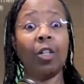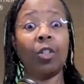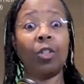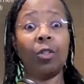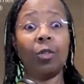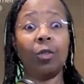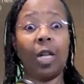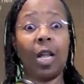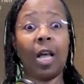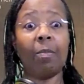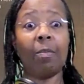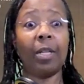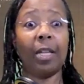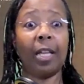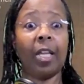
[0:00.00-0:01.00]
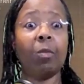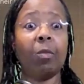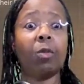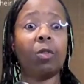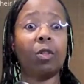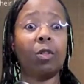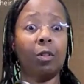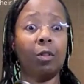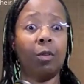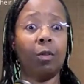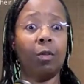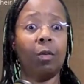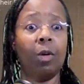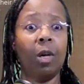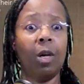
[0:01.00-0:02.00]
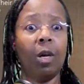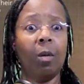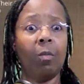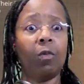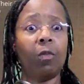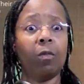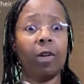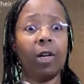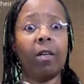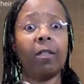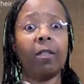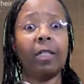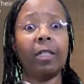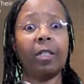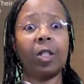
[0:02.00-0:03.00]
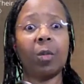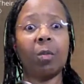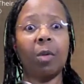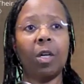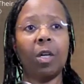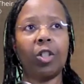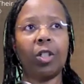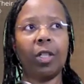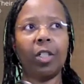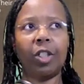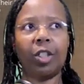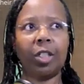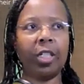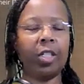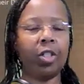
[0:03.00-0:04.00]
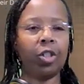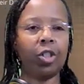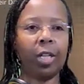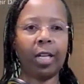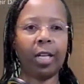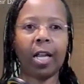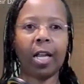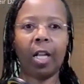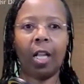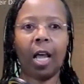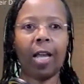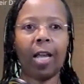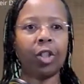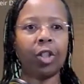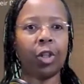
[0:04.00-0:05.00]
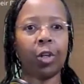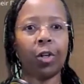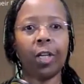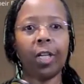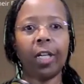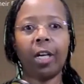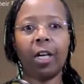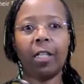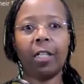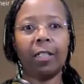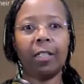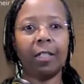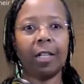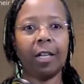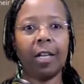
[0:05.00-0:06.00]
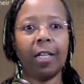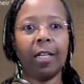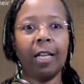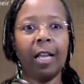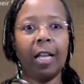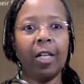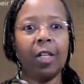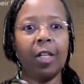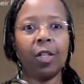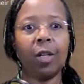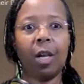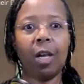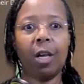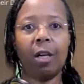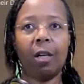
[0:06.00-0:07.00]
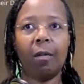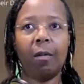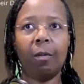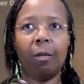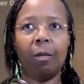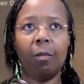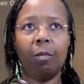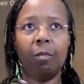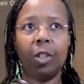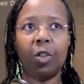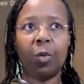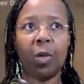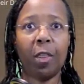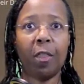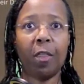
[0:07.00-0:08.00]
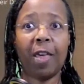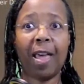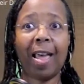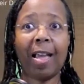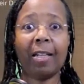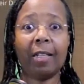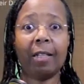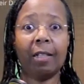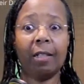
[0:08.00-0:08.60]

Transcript: to not being able to move around as much, she's got a lot churning on inside. Uh, between that